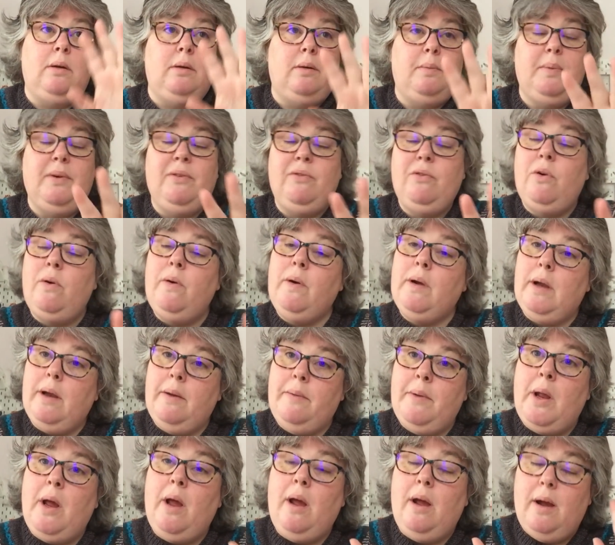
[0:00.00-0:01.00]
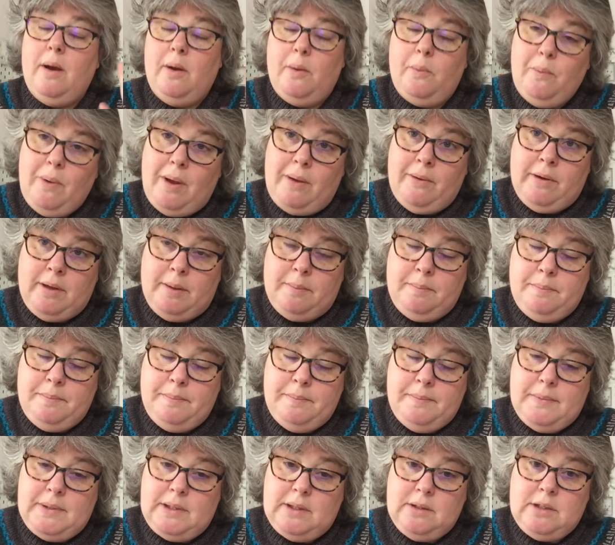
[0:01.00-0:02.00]
before I go,
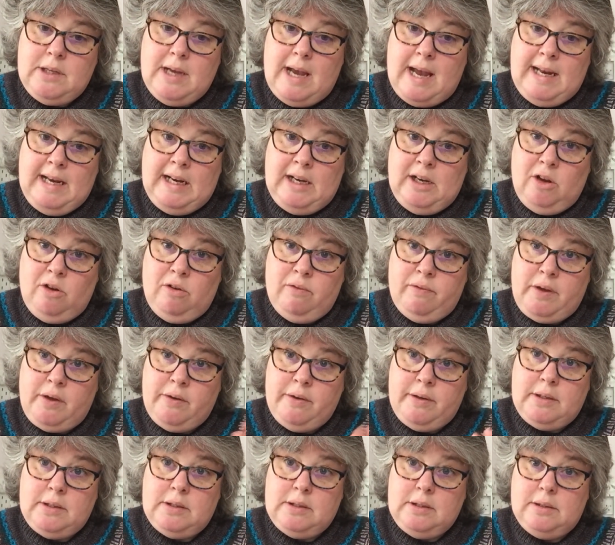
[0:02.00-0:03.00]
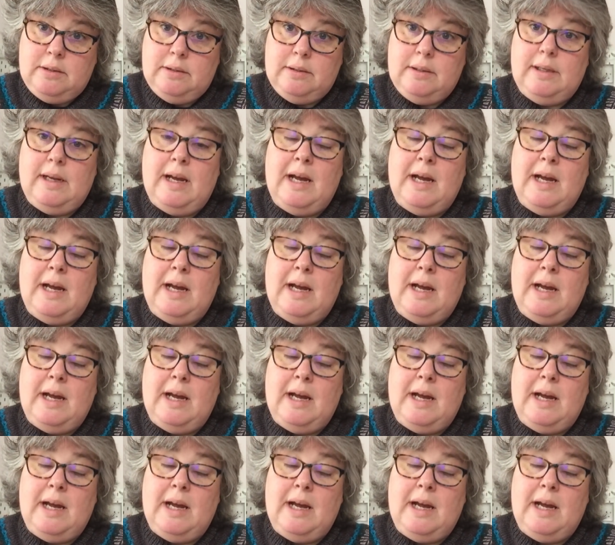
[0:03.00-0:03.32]
welcome to any new viewers,